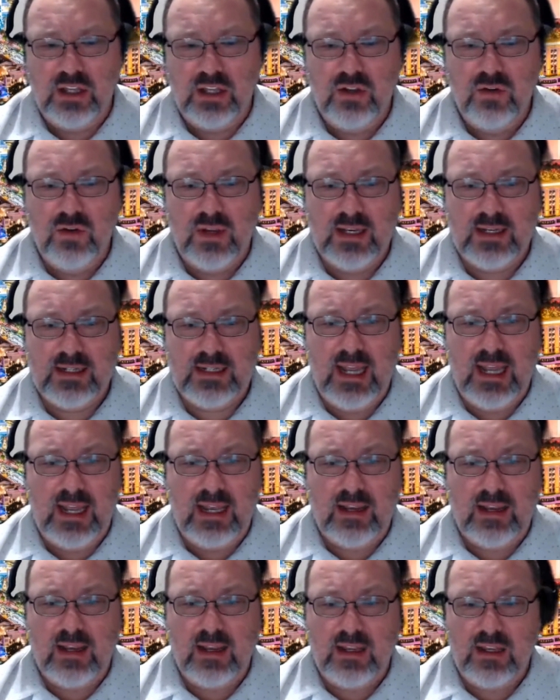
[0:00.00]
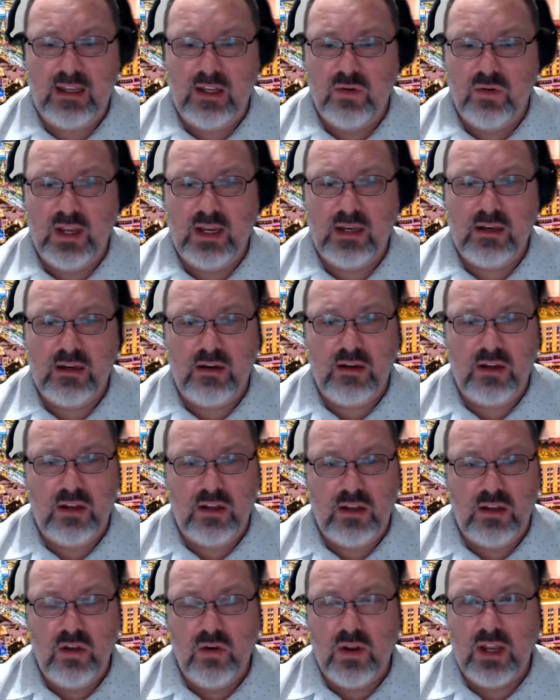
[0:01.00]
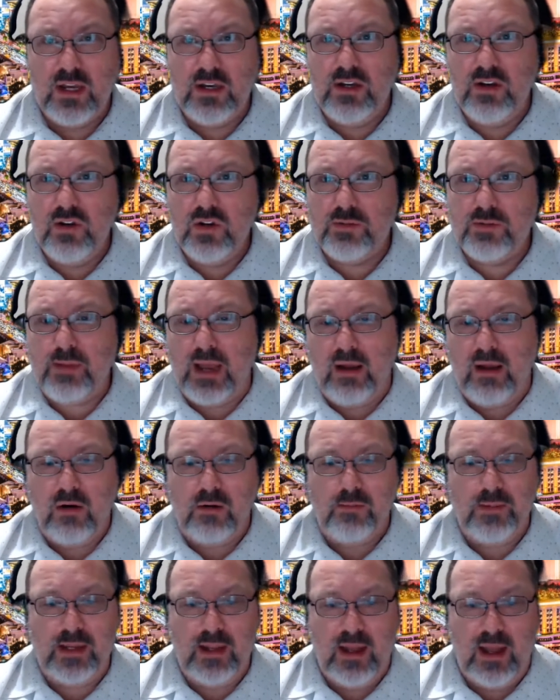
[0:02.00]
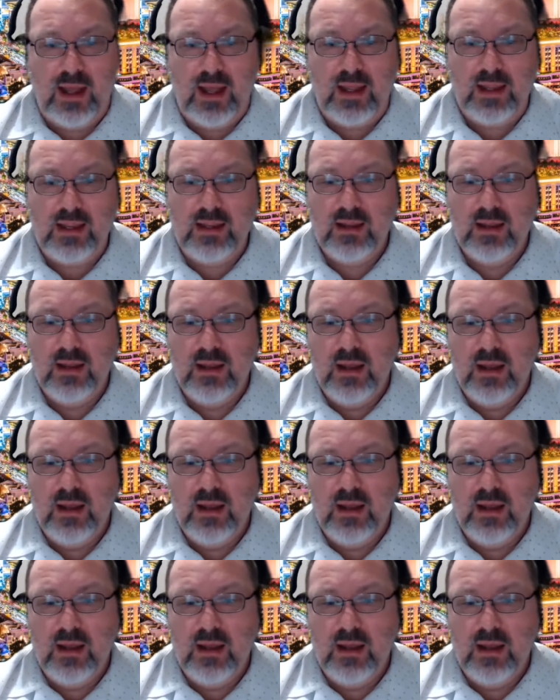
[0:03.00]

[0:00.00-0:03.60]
You can take you can use Power BI